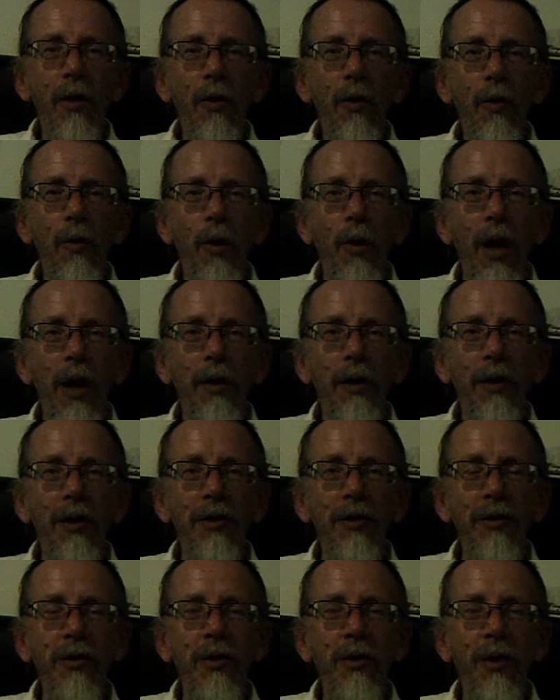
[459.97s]
Whereas
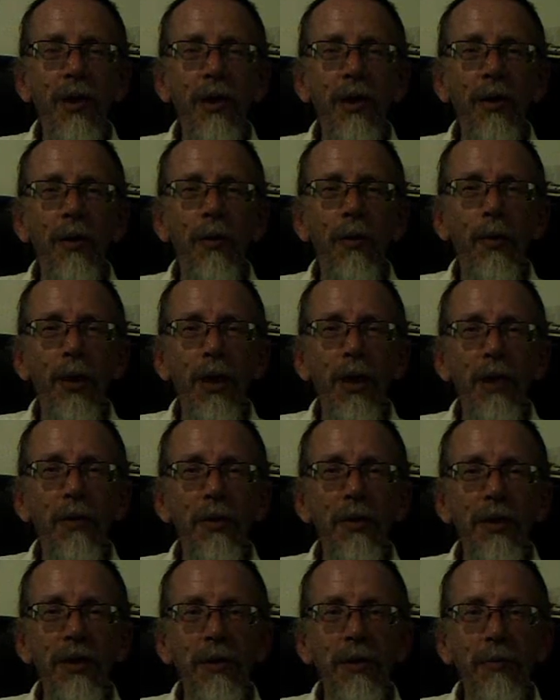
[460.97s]
when he was
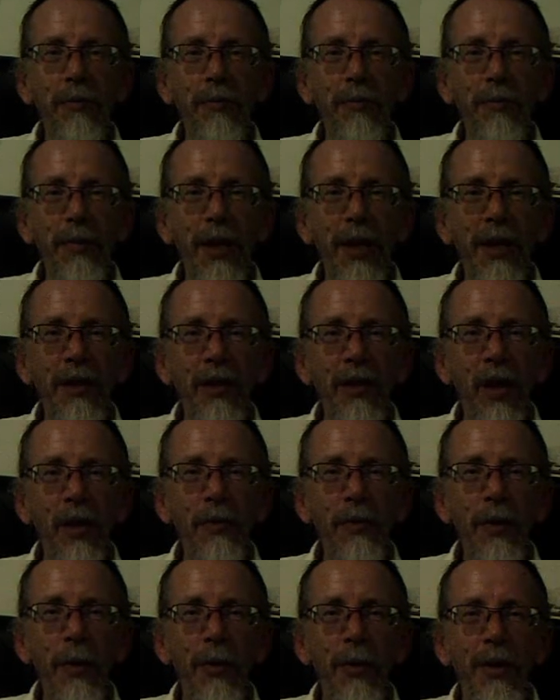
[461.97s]
paid
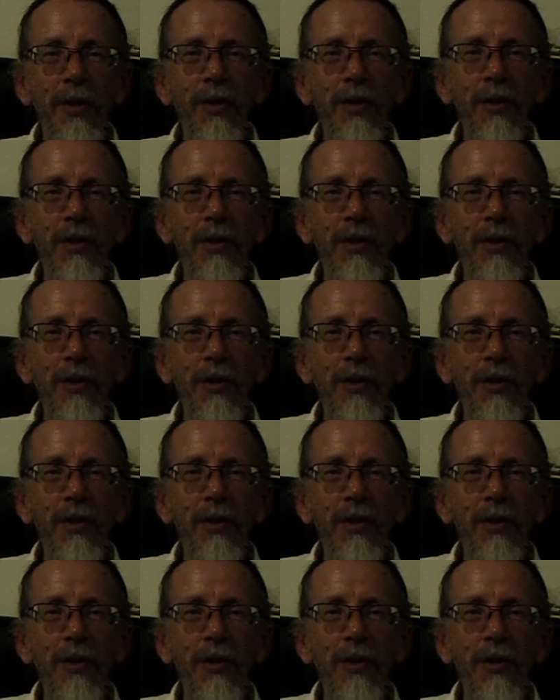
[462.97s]
compliments,